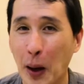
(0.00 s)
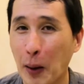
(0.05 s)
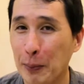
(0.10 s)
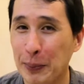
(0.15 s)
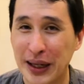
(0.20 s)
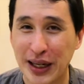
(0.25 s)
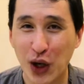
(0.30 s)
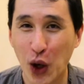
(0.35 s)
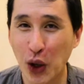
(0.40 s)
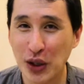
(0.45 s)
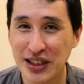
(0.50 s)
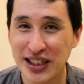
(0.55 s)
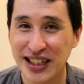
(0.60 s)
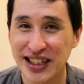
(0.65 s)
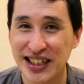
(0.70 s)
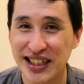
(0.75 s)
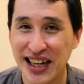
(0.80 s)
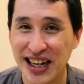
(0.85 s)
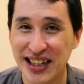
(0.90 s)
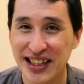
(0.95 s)
Because the
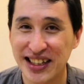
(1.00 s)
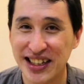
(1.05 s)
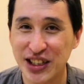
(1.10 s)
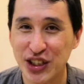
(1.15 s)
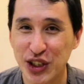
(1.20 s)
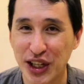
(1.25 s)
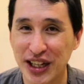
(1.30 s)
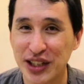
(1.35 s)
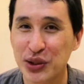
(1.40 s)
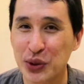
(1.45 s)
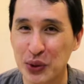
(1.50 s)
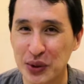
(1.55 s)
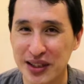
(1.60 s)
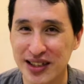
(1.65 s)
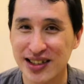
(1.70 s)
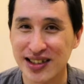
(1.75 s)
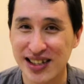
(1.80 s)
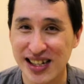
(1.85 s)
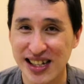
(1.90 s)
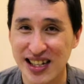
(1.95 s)
ENTJ
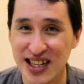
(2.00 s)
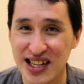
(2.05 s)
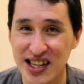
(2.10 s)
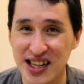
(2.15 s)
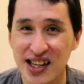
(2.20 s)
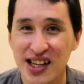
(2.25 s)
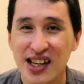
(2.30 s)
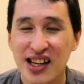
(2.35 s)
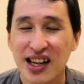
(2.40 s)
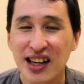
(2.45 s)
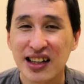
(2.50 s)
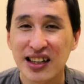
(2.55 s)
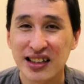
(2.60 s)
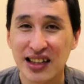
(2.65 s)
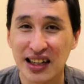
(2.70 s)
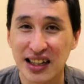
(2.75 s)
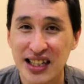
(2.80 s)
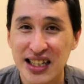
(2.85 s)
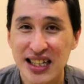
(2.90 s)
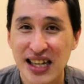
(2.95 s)
uses TE,
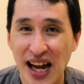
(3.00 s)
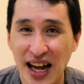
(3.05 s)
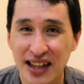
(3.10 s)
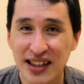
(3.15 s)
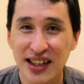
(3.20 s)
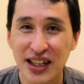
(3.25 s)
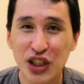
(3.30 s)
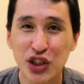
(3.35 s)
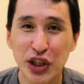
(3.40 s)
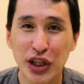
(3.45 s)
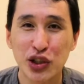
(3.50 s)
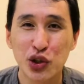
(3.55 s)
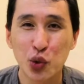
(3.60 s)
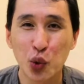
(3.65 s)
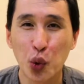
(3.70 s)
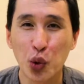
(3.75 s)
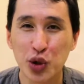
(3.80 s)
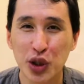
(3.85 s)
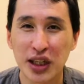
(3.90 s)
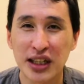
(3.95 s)
the ENTJ
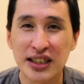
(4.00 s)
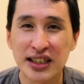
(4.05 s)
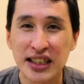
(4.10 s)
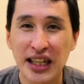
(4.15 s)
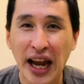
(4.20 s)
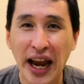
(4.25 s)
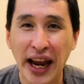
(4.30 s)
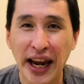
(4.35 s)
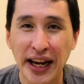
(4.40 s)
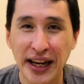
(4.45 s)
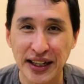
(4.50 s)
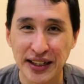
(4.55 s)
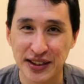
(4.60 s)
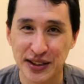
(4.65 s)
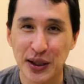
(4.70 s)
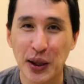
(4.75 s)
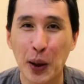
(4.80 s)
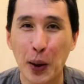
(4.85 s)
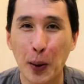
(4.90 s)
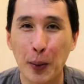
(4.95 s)
usually
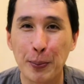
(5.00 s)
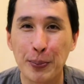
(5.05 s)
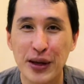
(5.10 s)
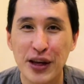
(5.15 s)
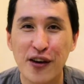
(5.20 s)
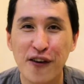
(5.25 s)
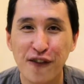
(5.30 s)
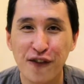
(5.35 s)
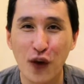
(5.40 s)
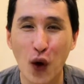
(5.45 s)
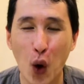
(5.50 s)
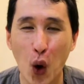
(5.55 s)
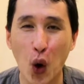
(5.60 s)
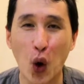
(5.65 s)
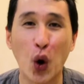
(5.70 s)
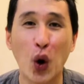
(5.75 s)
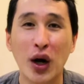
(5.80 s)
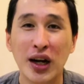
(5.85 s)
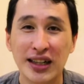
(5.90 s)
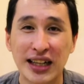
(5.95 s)
thinks
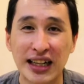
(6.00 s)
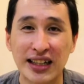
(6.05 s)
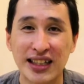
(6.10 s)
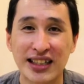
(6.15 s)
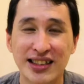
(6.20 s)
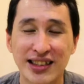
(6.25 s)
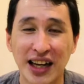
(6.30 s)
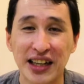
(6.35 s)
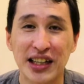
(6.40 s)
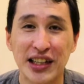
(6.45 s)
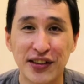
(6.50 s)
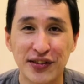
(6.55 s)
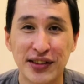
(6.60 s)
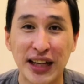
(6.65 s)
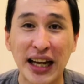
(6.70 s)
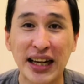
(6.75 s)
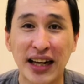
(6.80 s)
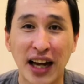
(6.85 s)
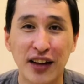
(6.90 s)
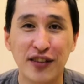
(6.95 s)
before they decide if
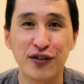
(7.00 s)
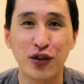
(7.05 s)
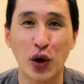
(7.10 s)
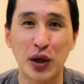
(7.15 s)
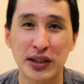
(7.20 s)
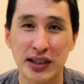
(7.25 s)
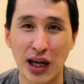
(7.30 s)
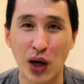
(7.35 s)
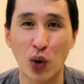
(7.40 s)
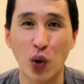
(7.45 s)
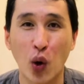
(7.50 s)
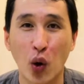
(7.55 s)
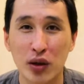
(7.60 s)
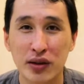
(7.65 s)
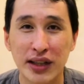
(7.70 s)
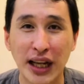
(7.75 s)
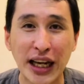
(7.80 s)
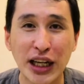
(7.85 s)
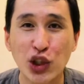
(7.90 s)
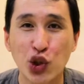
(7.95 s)
they can voice out or
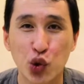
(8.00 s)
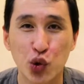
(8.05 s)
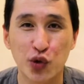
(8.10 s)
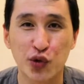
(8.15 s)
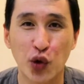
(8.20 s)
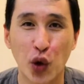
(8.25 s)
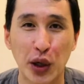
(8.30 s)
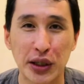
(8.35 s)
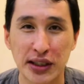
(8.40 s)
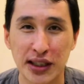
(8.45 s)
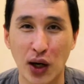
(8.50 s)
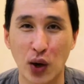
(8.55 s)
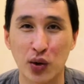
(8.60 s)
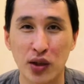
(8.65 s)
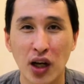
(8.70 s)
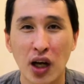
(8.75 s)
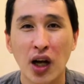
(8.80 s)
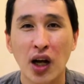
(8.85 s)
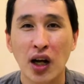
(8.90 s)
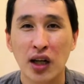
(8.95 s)
they should voice out.
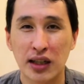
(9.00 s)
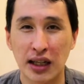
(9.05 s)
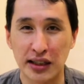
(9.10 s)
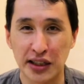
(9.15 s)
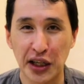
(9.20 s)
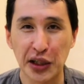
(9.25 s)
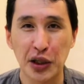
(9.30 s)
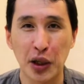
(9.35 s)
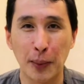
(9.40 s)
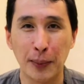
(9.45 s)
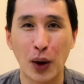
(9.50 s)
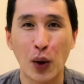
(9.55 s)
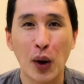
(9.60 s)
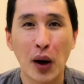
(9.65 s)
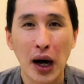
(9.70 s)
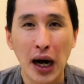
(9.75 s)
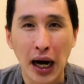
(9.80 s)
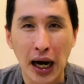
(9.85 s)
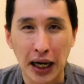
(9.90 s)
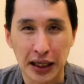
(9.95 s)
They think
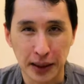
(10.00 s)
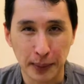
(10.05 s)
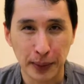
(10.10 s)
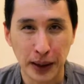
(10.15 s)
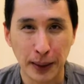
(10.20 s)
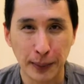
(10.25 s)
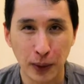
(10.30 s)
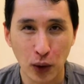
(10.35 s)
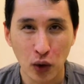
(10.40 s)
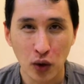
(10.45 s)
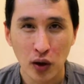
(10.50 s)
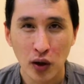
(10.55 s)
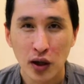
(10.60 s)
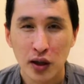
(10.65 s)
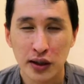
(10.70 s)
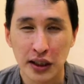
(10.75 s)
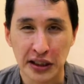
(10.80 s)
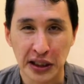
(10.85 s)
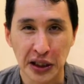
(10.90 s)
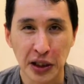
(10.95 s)
about other people,
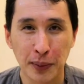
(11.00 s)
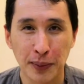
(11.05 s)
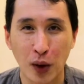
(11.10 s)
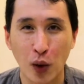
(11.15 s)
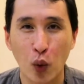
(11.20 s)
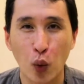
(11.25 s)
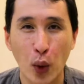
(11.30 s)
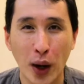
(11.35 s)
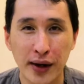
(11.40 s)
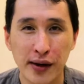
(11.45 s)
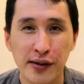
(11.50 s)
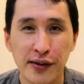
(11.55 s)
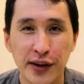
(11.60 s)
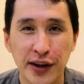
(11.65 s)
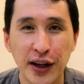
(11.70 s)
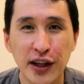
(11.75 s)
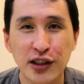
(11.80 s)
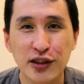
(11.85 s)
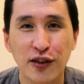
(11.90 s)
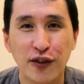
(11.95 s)
they think about whether
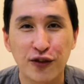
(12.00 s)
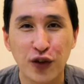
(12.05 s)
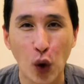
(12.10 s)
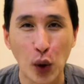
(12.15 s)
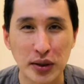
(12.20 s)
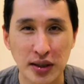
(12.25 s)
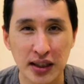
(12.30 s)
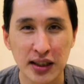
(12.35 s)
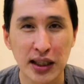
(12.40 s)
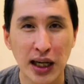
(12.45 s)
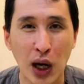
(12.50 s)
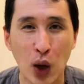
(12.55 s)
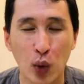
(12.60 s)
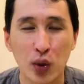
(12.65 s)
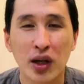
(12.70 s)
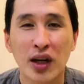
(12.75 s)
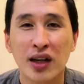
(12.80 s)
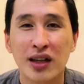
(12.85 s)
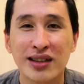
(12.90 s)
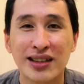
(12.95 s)
this voicing
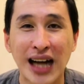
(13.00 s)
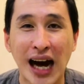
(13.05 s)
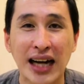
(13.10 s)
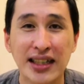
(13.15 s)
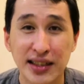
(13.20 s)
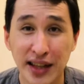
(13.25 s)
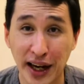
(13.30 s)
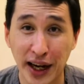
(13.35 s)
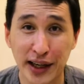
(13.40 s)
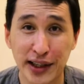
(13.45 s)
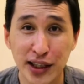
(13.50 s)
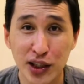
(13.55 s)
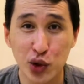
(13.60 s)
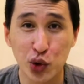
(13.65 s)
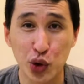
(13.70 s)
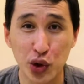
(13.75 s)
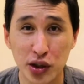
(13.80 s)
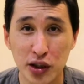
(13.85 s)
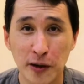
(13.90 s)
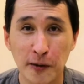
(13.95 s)
out does any
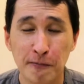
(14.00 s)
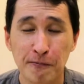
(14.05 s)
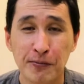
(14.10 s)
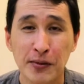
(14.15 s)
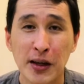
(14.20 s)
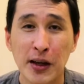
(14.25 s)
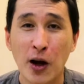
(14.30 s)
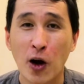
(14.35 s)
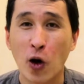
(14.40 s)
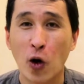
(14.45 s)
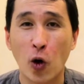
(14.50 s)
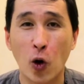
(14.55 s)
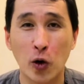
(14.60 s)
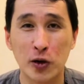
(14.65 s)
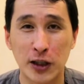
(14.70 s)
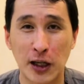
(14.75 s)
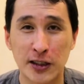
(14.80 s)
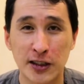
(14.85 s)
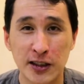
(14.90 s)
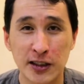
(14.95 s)
good or
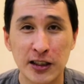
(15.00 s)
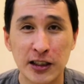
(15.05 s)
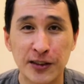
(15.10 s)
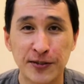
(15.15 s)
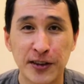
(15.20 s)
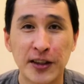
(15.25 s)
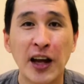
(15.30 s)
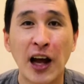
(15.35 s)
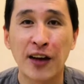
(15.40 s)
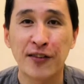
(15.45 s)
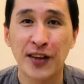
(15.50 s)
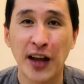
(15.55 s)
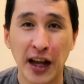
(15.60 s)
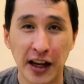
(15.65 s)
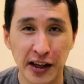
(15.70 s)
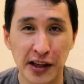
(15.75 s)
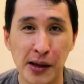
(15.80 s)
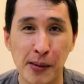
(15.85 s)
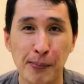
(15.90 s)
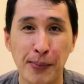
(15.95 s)
does it even have
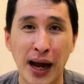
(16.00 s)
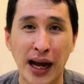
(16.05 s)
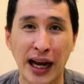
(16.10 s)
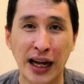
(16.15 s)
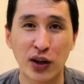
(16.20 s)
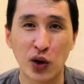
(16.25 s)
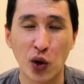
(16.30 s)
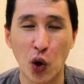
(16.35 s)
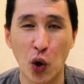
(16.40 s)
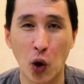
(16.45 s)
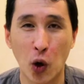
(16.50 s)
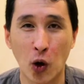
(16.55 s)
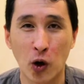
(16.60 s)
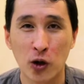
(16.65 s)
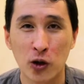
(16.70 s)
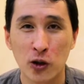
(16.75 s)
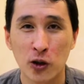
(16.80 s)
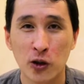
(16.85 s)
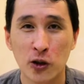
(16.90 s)
any impact at all.